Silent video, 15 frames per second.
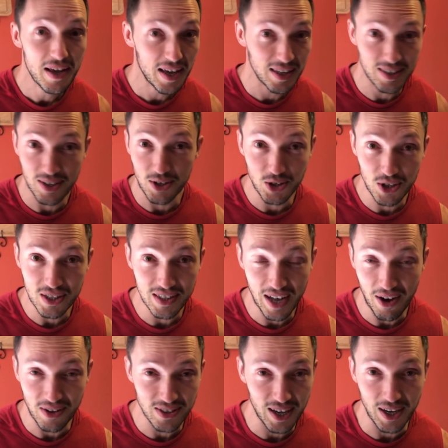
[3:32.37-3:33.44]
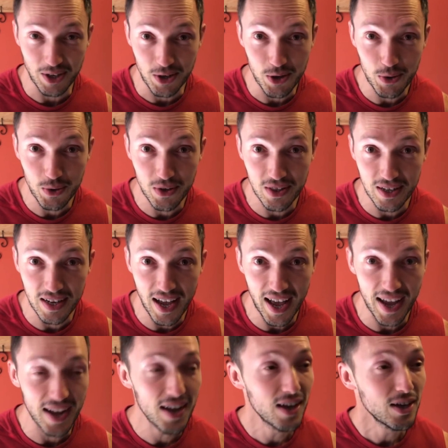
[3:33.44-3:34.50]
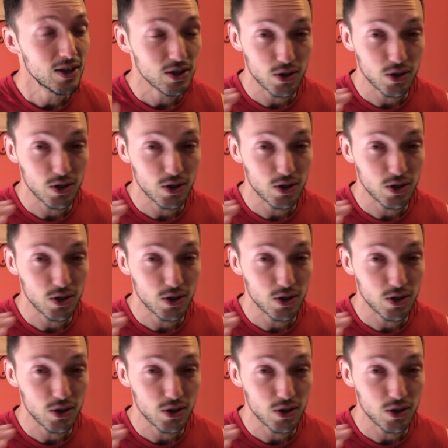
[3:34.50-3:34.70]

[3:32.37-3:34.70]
until just now. It's like noon in the day.